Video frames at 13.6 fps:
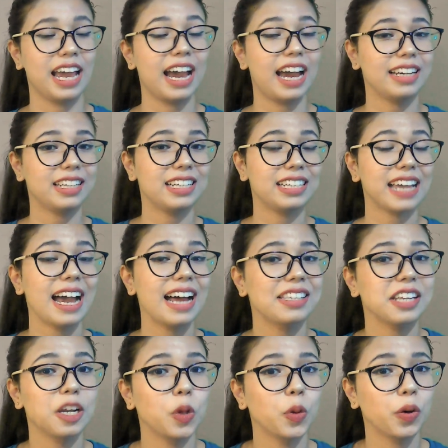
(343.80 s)
And it has
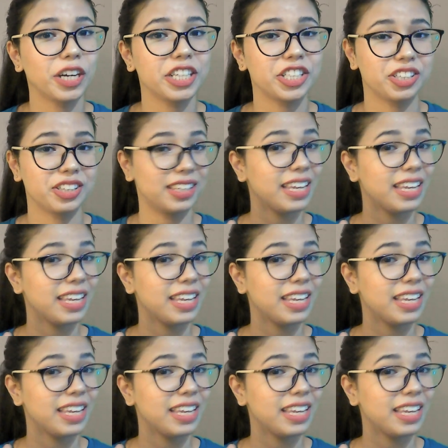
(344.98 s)
a location.